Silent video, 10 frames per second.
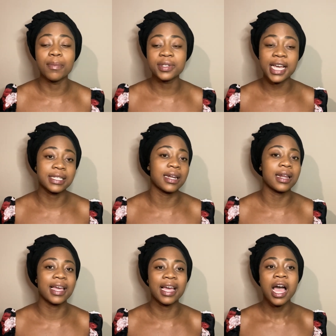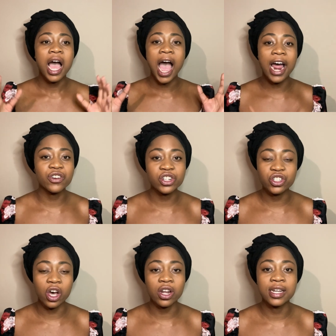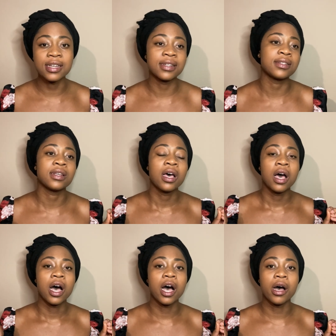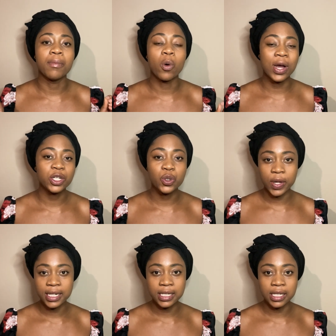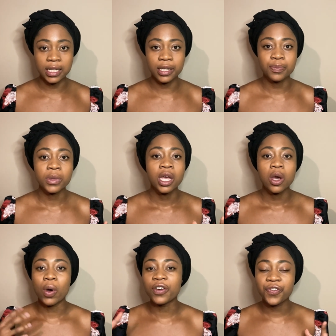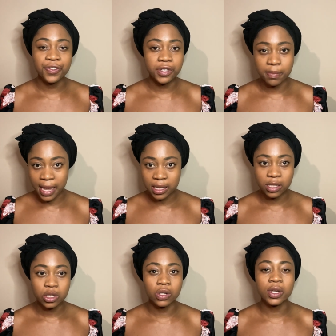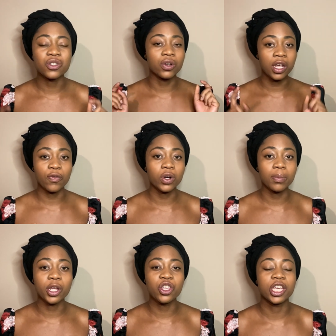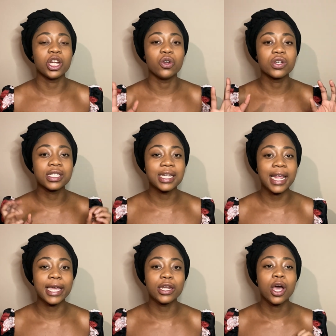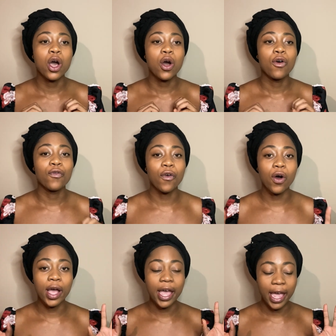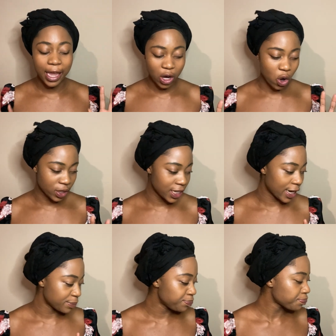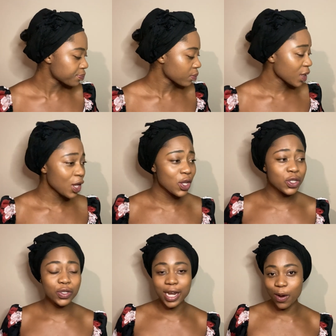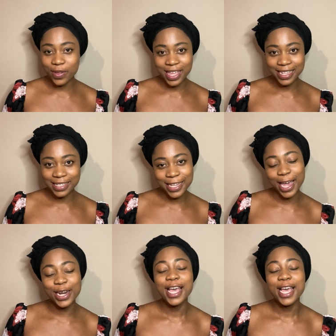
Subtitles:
techs that are like $100, 120, 150 max, so it's really affordable and you can look slayed for a long time. So now with that said,